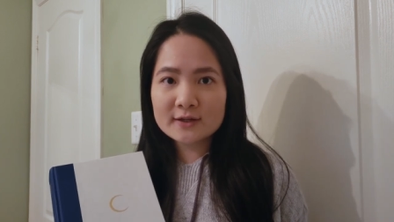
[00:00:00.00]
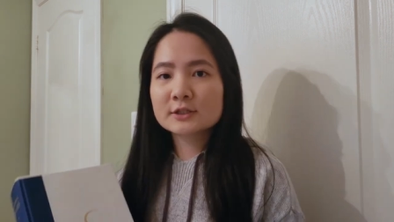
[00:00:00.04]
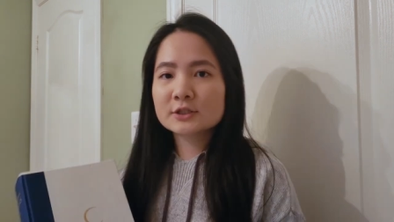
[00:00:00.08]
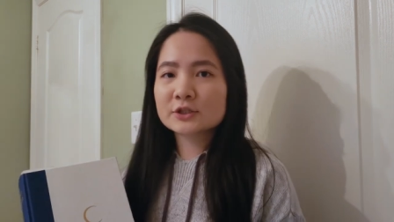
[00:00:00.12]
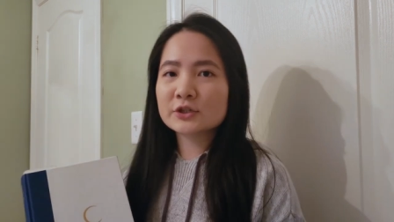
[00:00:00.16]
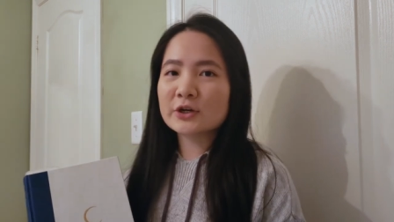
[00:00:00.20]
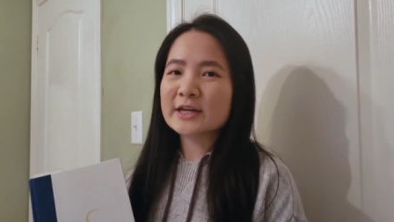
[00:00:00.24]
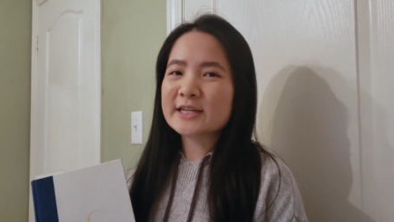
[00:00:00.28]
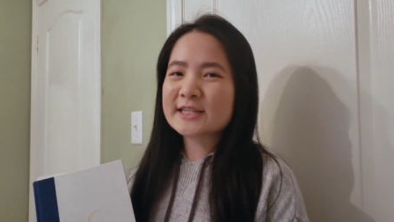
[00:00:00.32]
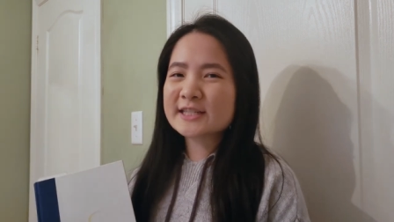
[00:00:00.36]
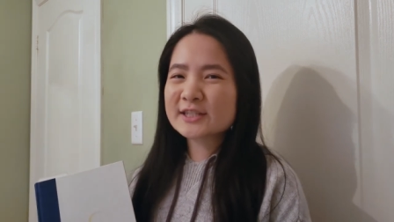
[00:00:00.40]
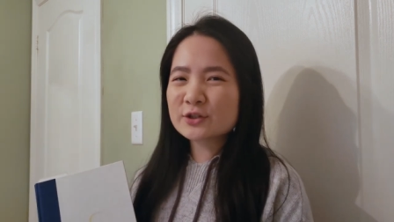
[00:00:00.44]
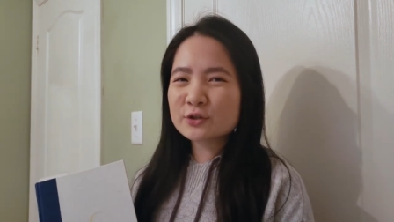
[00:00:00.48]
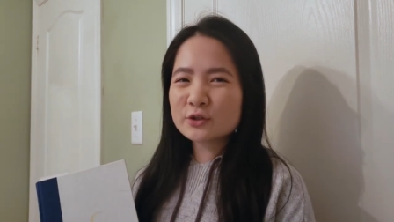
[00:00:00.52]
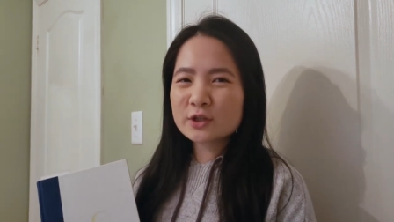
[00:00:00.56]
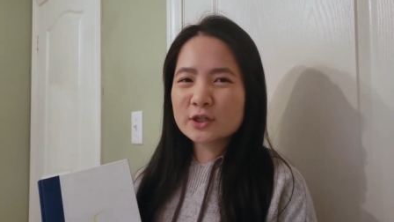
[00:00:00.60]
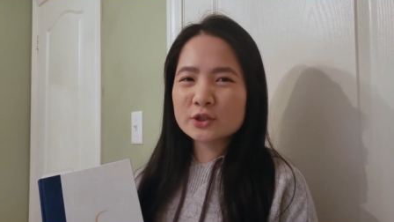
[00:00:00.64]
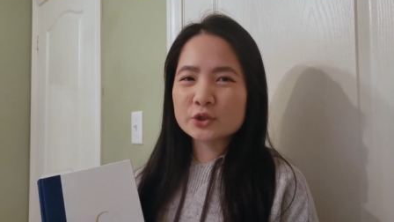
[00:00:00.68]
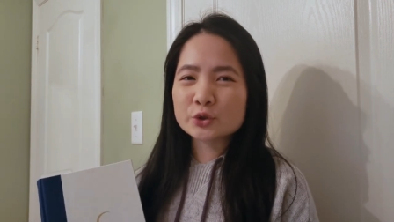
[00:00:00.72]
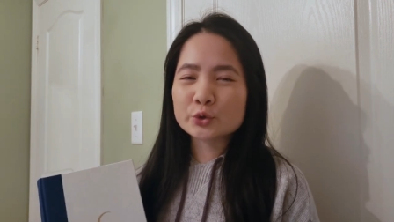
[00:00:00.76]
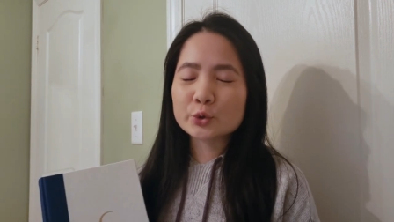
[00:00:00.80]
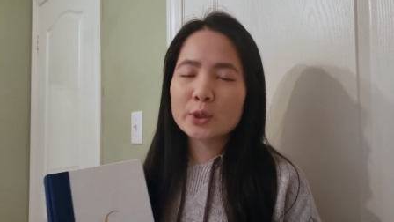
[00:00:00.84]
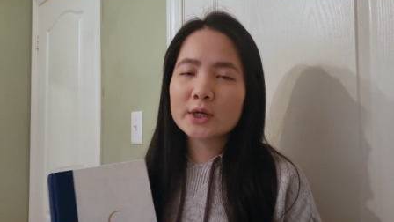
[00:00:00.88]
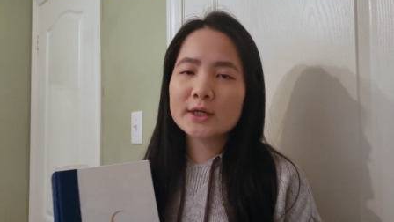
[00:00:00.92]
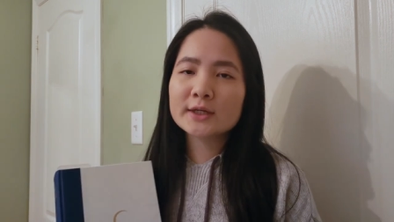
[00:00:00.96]
So I still
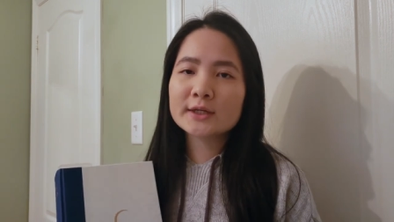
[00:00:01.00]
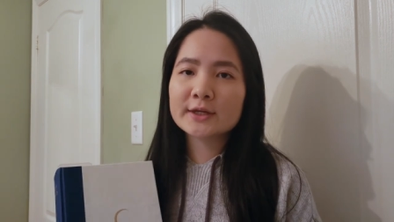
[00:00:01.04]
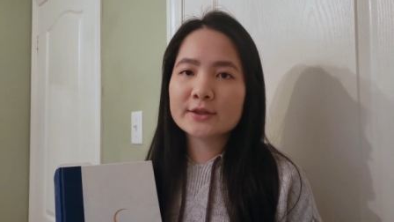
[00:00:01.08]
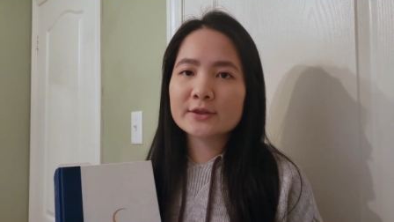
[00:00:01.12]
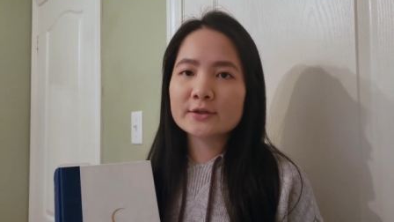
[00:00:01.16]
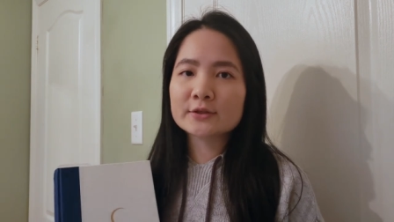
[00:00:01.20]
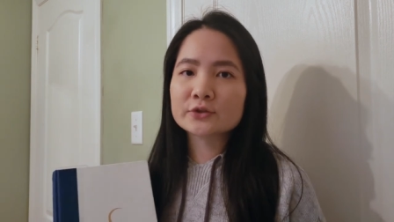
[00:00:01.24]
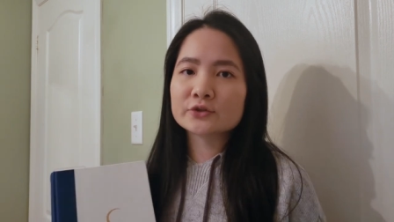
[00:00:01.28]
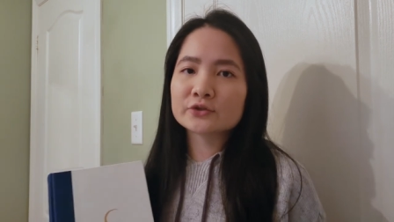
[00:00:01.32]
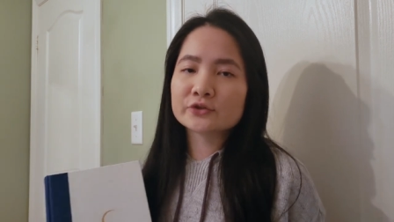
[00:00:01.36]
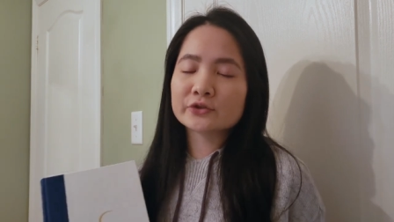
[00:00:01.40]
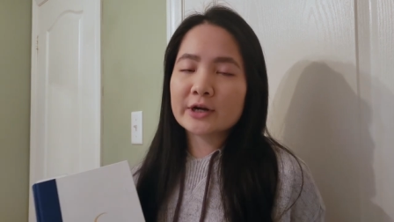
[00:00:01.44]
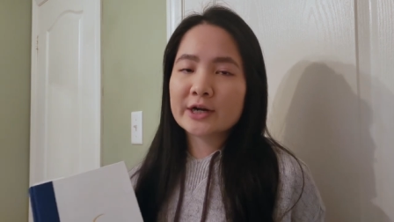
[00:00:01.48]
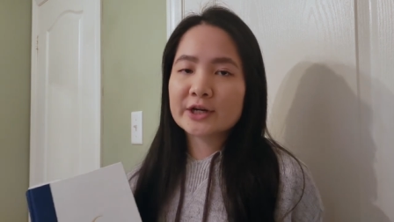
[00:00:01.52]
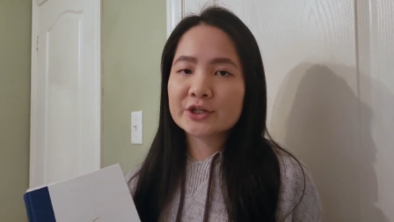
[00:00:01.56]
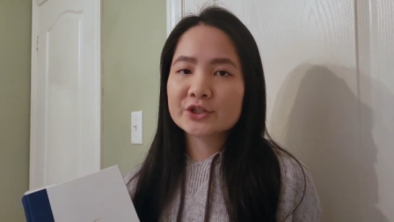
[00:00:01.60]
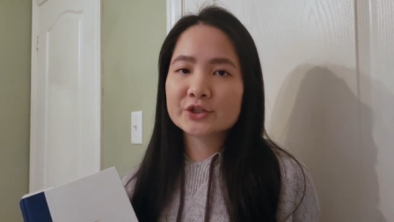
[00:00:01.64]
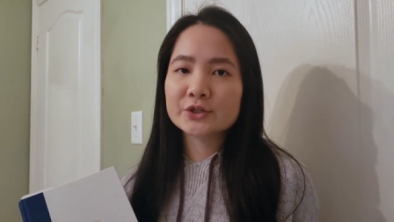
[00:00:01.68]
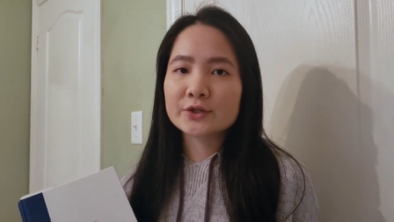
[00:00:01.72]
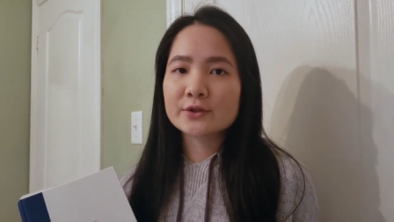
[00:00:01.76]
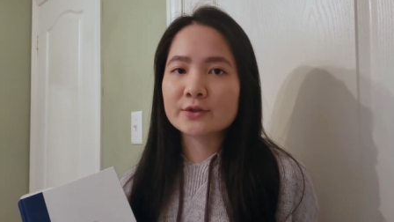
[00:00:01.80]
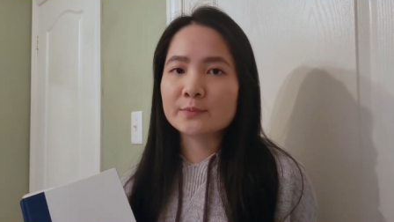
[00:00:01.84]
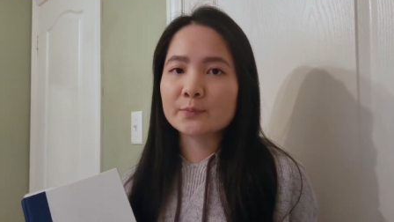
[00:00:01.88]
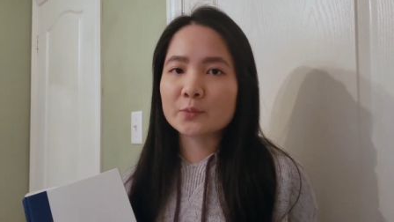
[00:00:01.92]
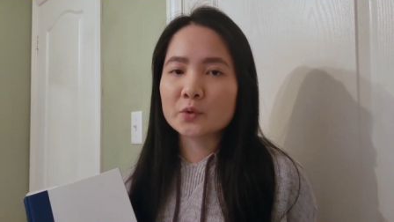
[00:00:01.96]
enjoyed like the
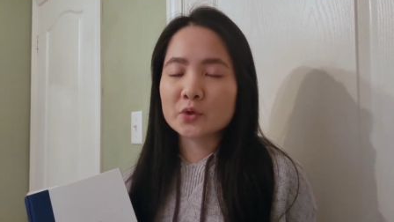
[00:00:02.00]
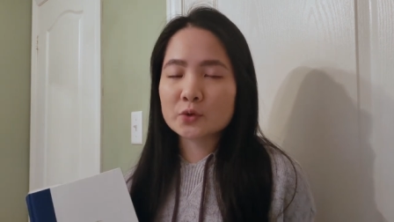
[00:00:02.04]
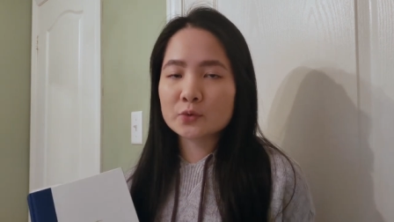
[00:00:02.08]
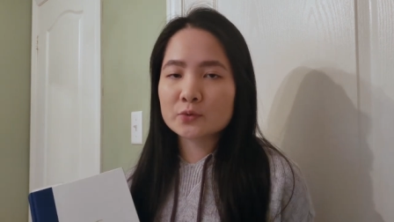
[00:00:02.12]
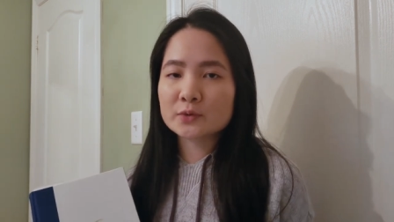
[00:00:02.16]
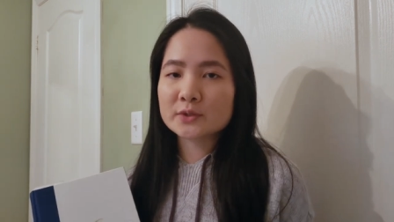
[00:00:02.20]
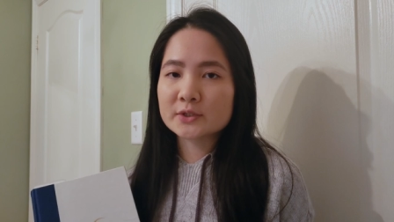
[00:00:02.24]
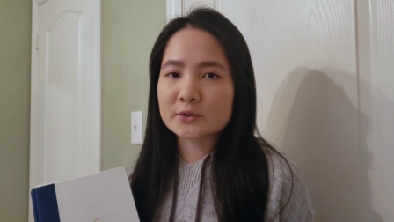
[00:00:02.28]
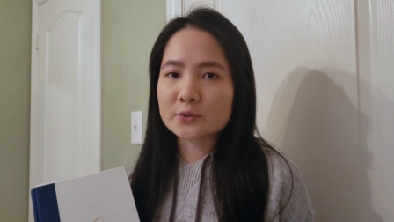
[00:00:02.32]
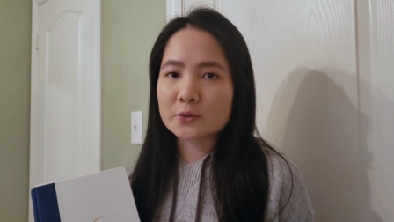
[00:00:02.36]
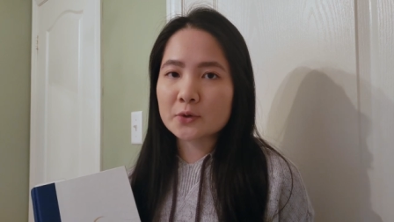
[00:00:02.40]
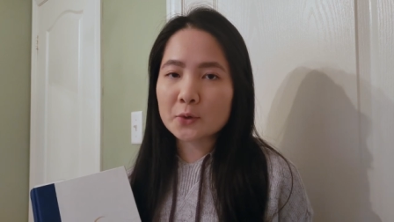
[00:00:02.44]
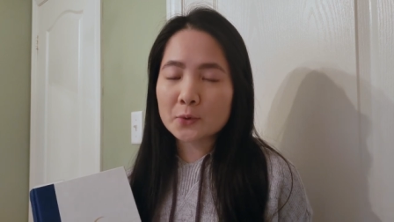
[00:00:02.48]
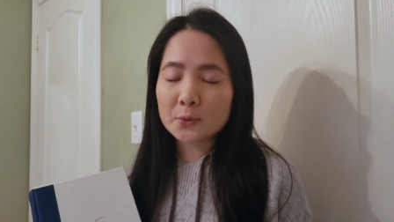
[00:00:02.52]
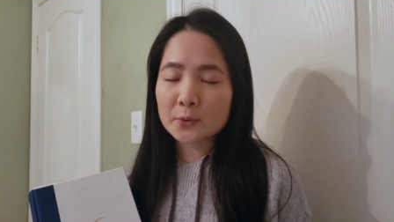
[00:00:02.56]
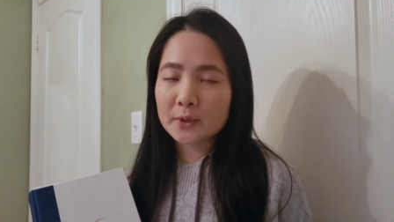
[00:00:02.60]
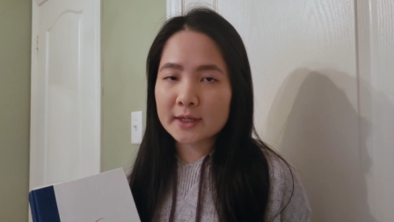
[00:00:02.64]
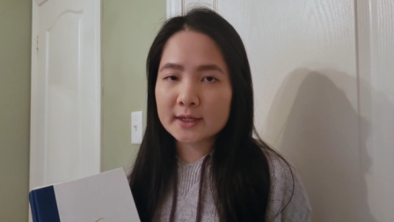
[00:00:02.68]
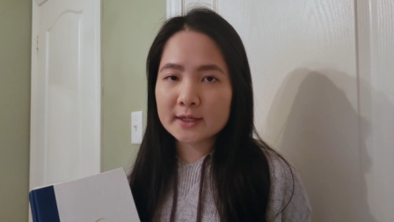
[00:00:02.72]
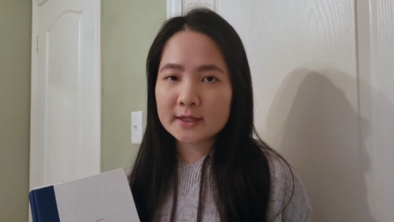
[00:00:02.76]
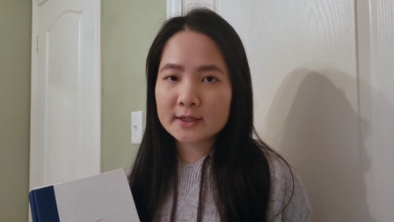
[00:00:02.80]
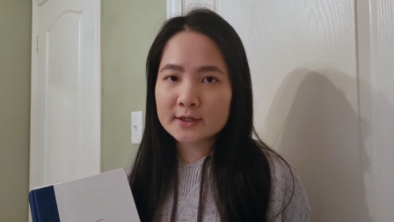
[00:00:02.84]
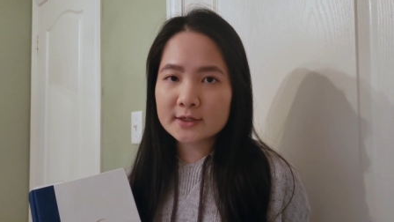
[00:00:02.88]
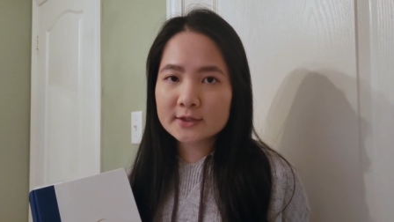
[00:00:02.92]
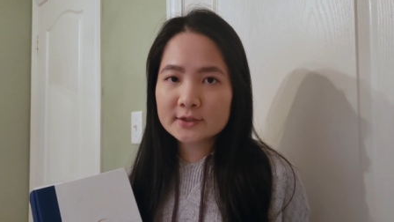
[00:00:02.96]
direction the book was
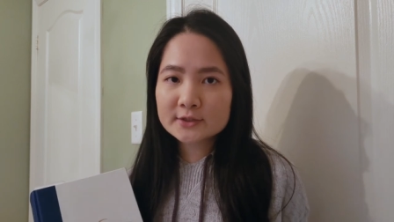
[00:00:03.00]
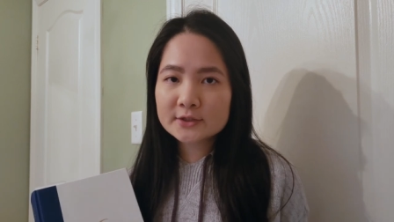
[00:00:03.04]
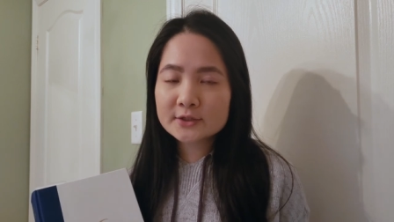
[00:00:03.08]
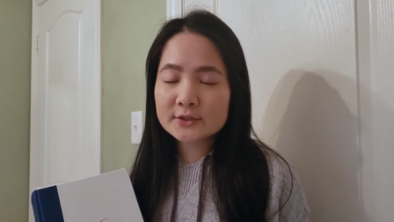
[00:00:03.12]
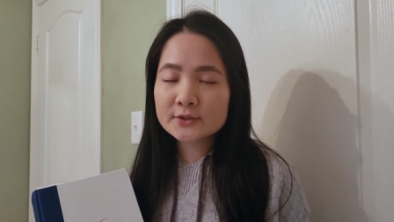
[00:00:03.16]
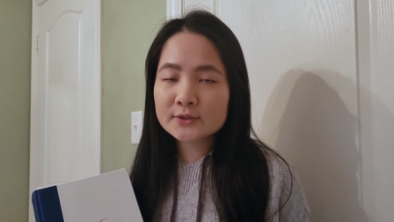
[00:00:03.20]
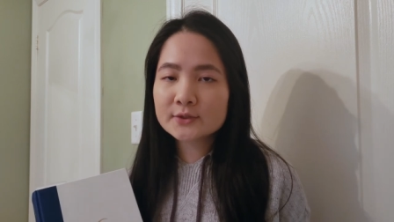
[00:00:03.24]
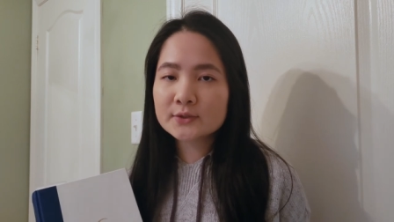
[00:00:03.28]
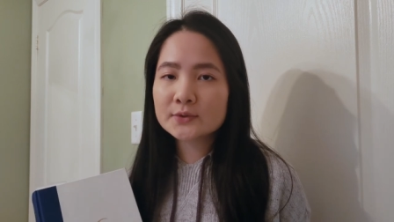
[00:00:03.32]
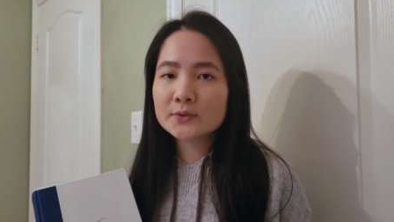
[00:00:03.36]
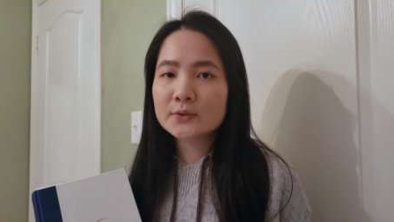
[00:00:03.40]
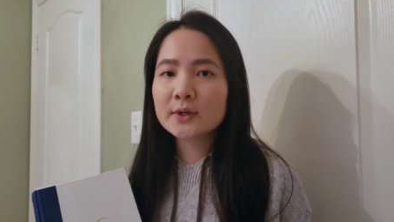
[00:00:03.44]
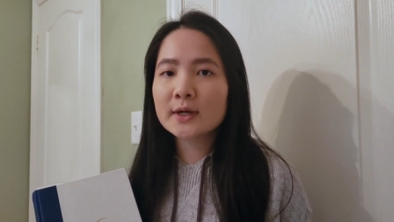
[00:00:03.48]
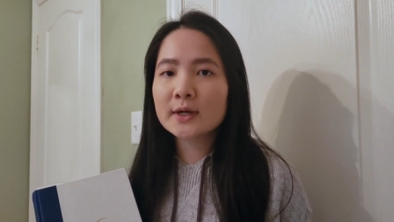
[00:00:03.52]
going into.